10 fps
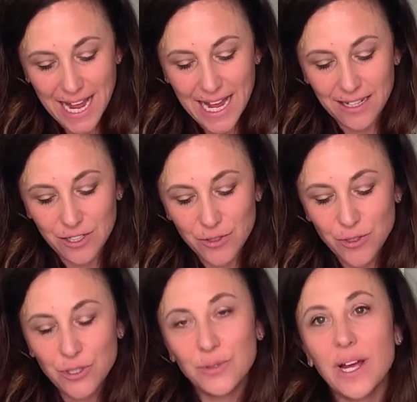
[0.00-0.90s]
And you
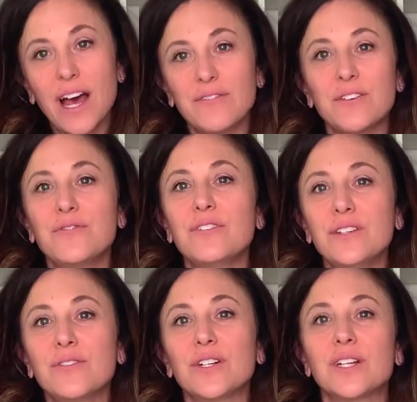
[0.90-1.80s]
do have a
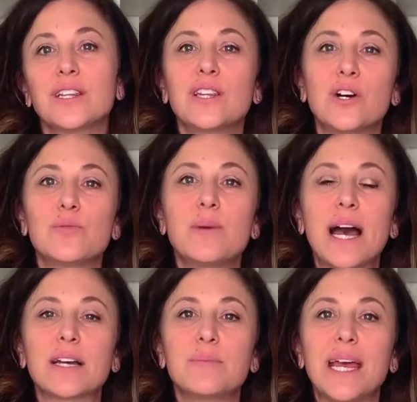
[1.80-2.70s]
fever and low
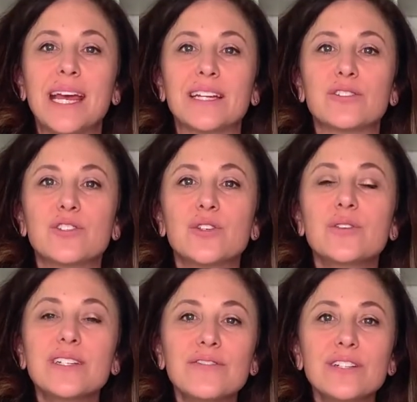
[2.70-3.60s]
back pain. So
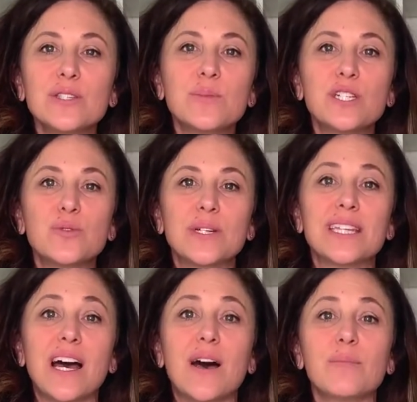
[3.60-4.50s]
the difference between
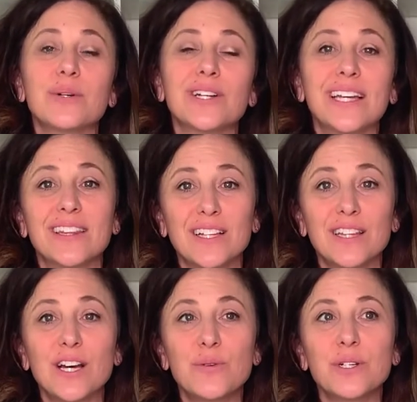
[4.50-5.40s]
the upper and the
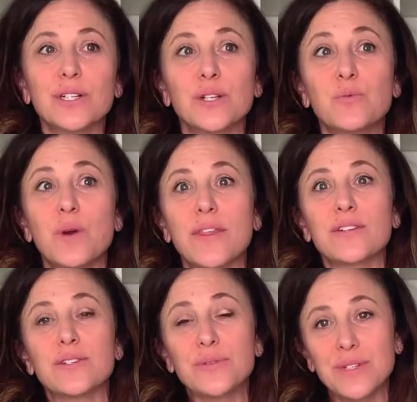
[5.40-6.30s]
lower and whether
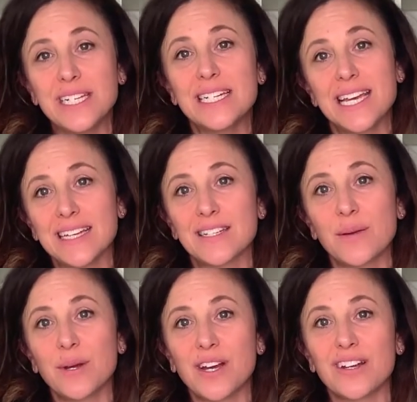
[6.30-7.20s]
you need
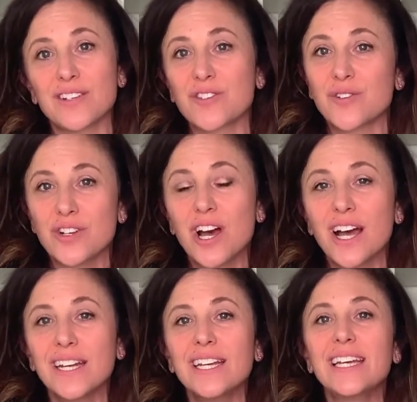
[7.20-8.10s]
antibiotics or
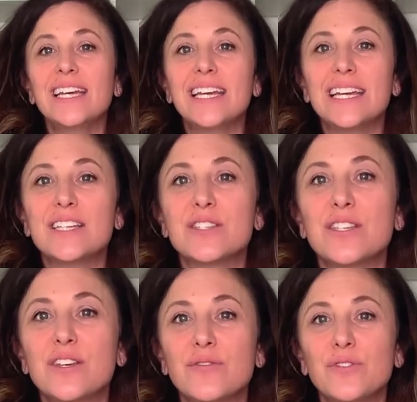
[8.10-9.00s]
not
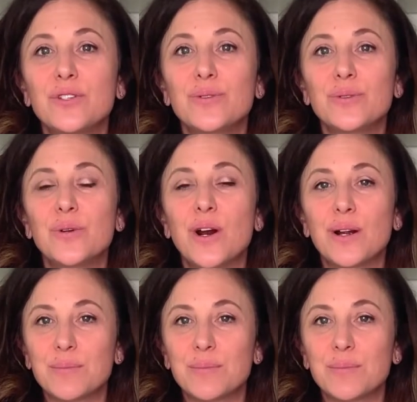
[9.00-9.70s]
is if you are